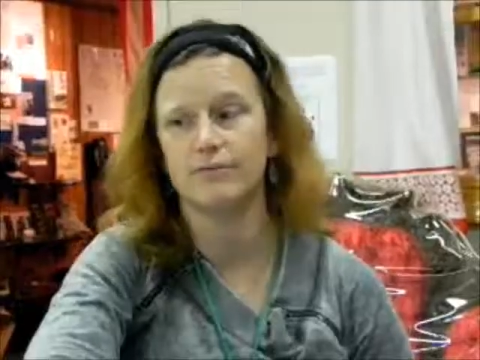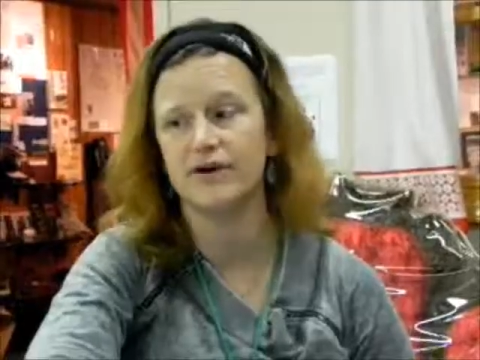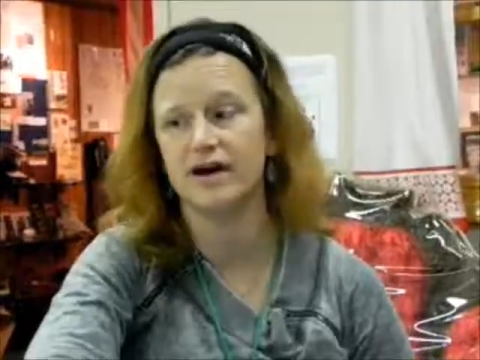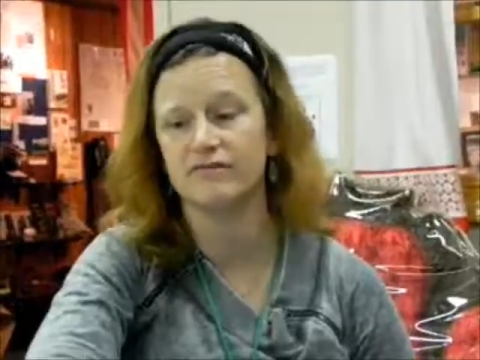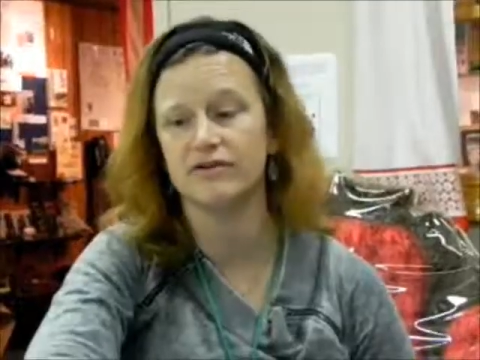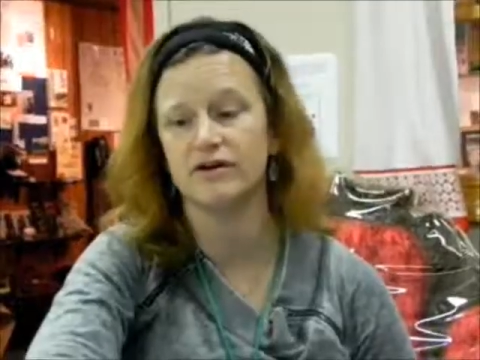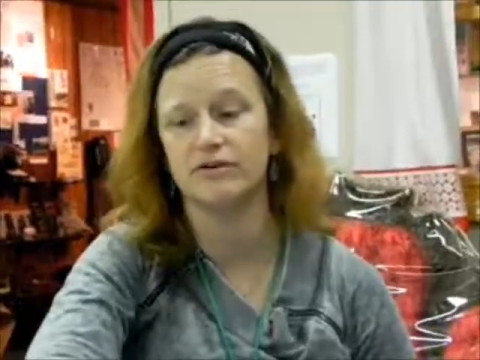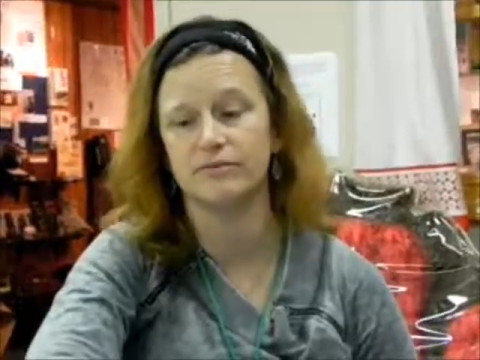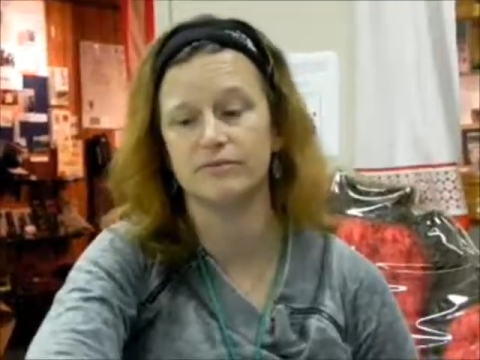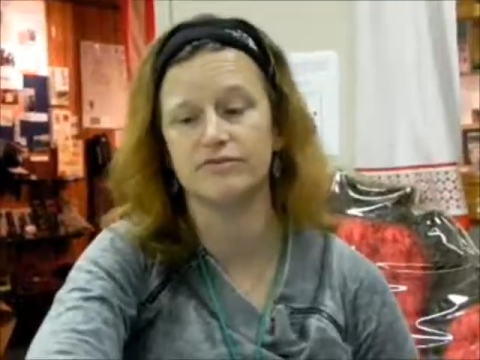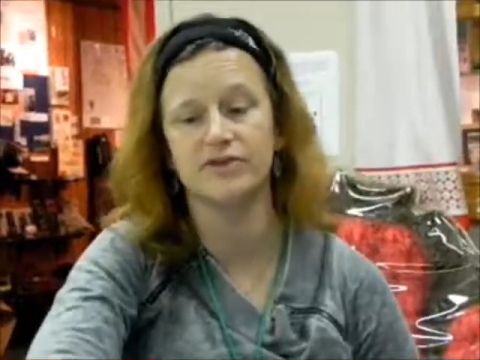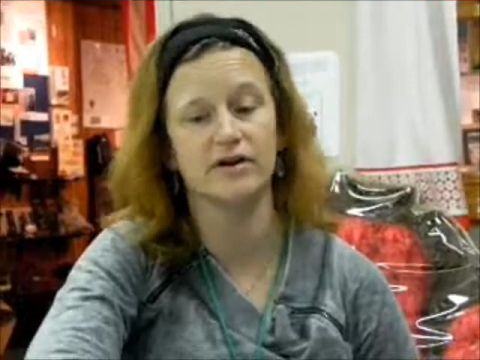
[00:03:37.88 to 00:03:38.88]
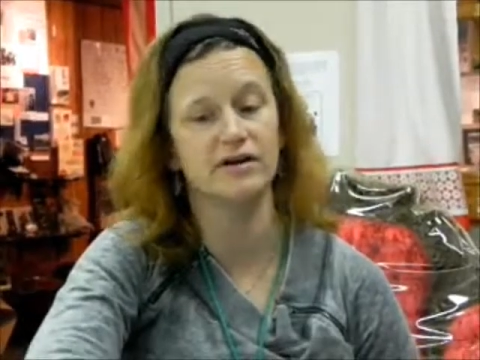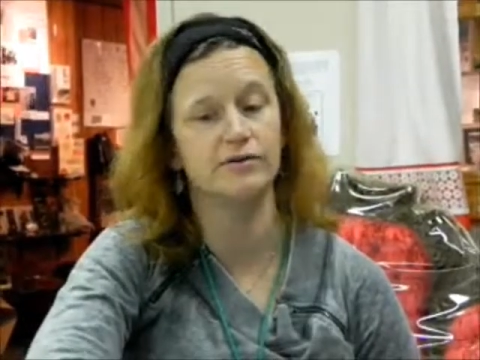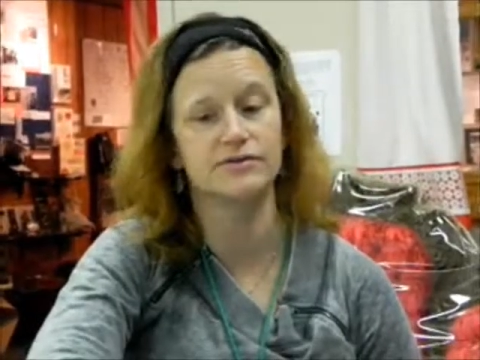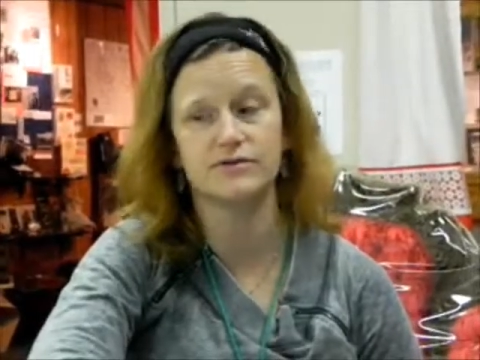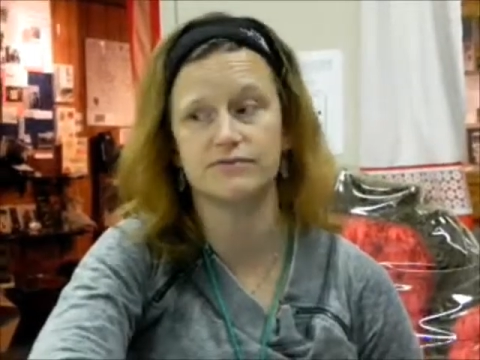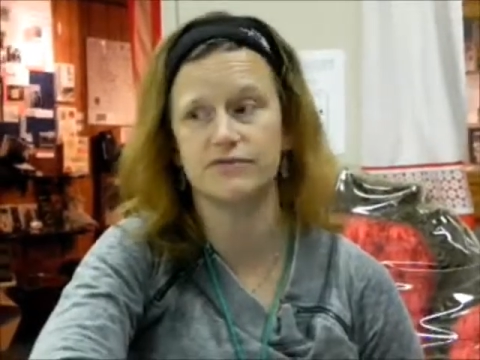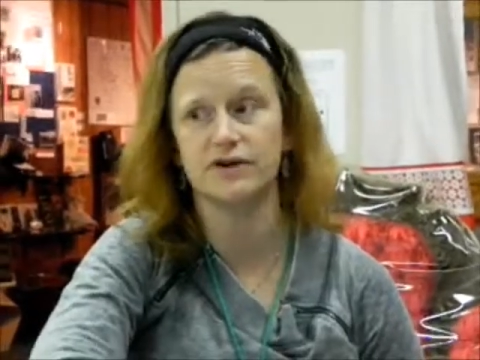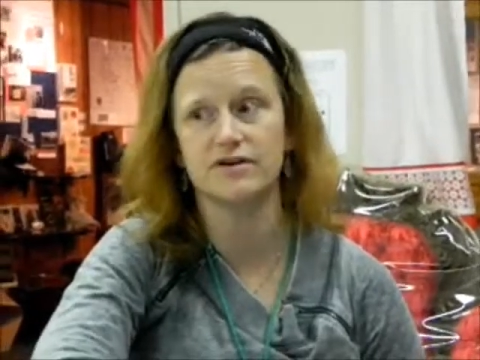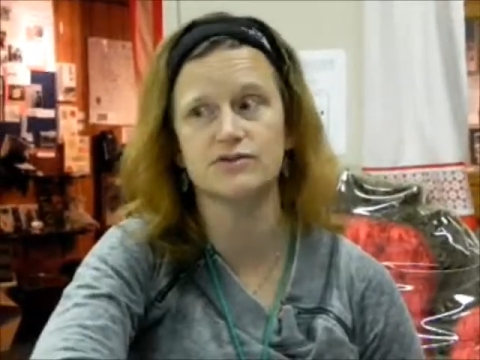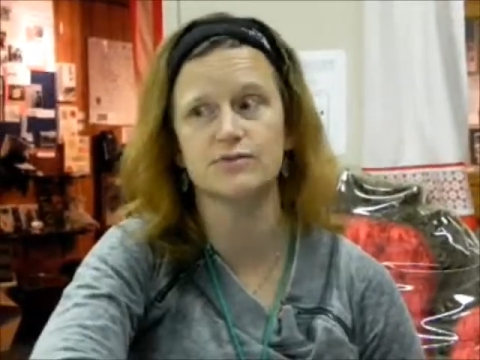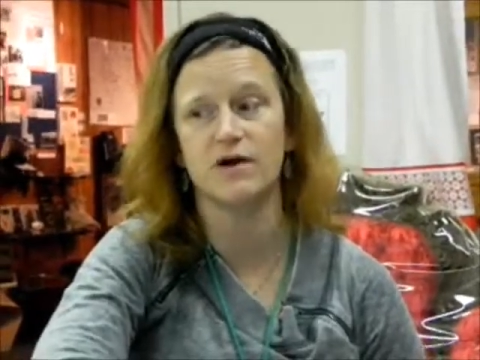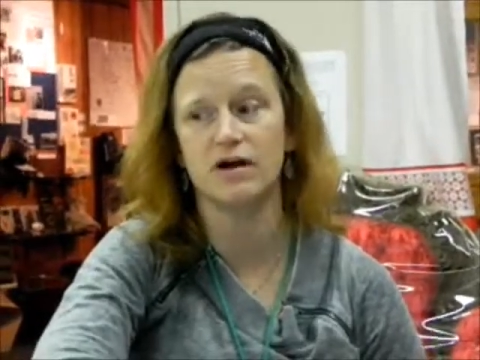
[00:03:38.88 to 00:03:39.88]
We have a very, very
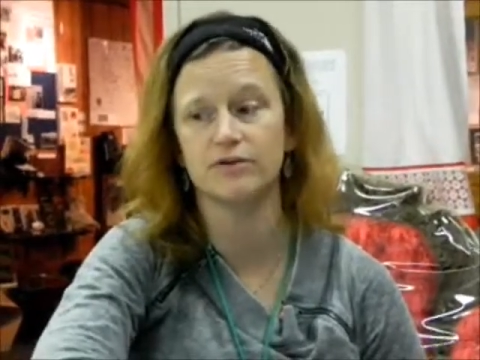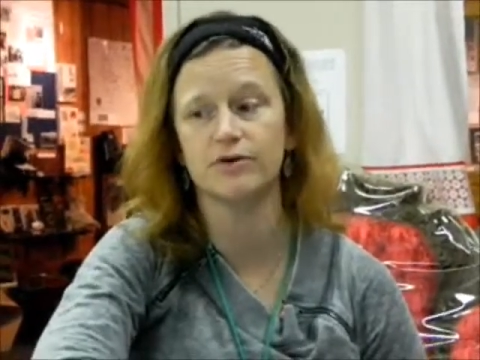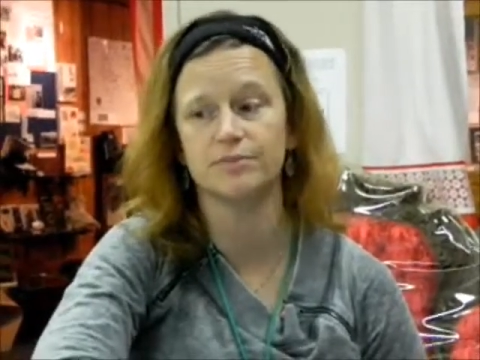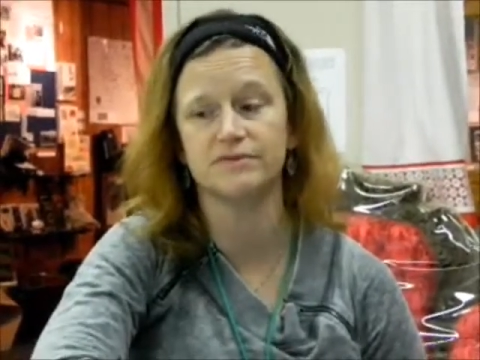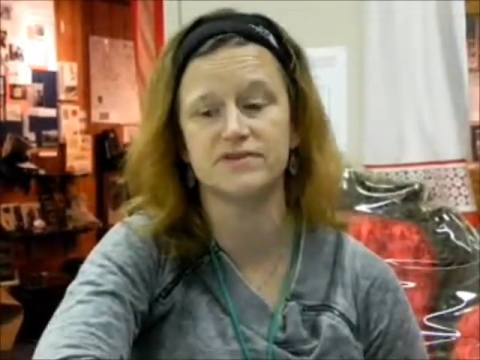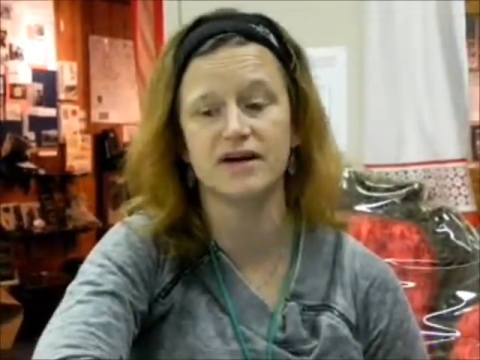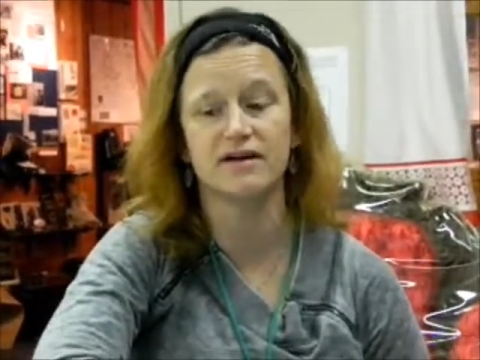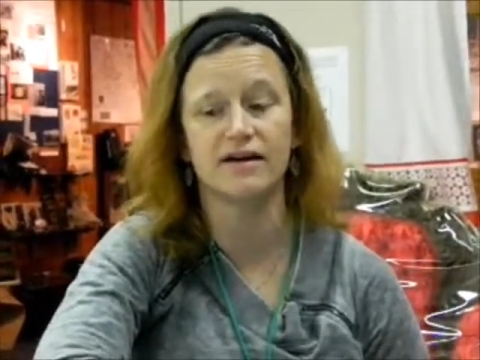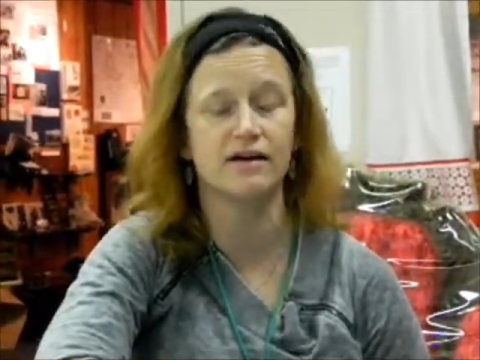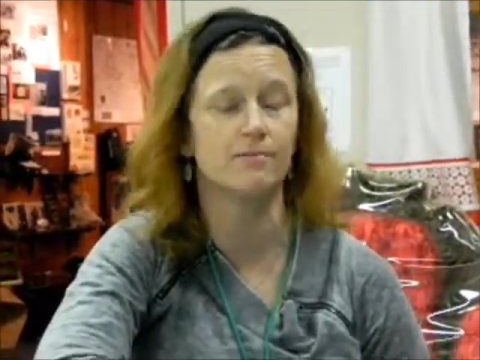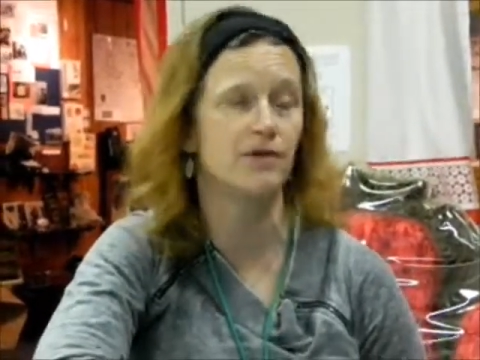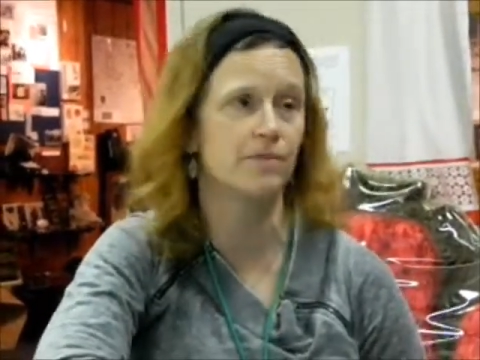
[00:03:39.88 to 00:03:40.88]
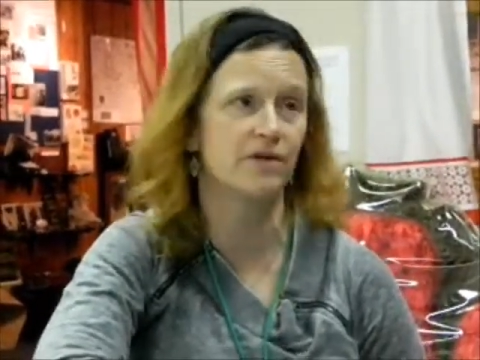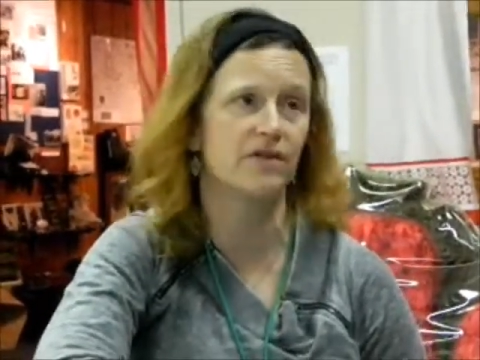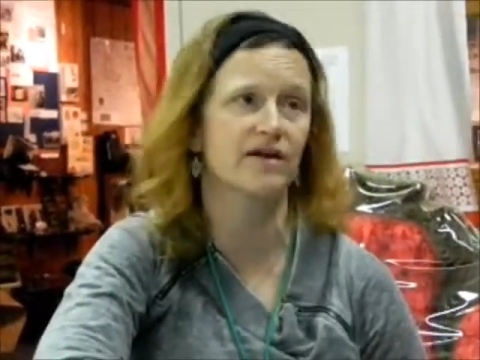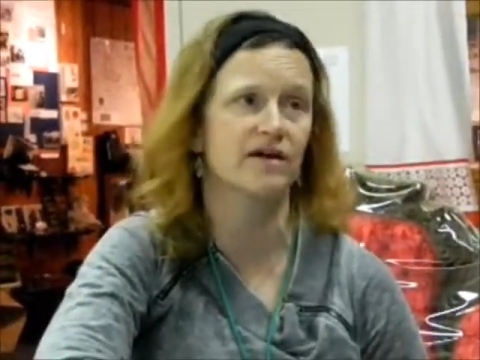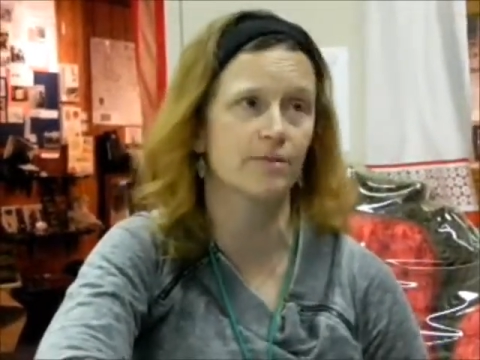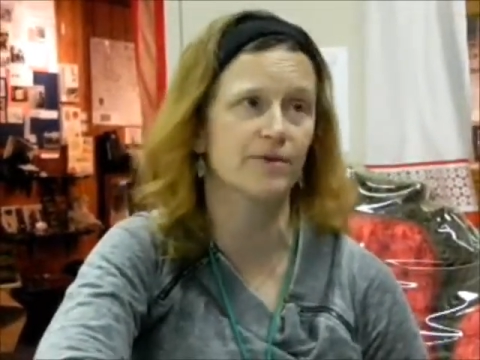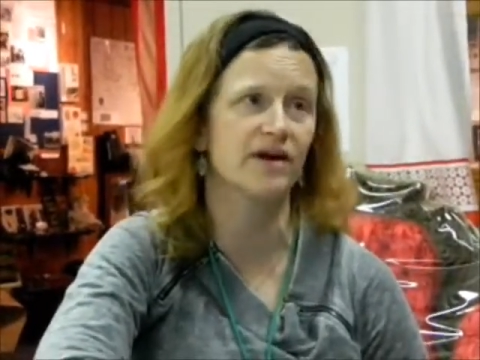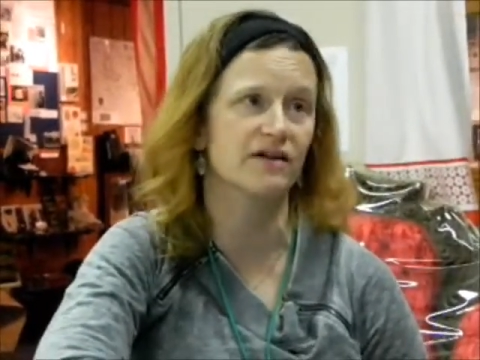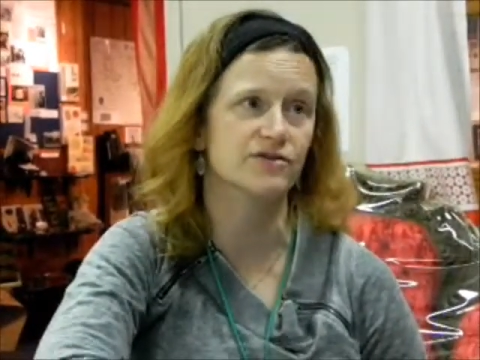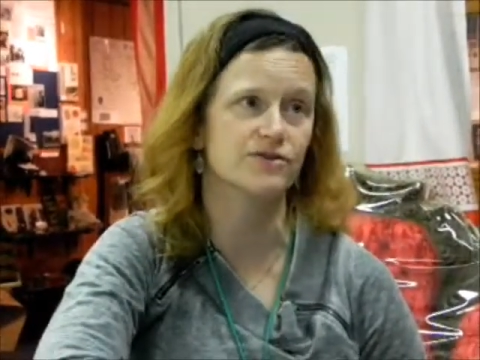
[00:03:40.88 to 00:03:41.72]
small group of dedicated people that come in on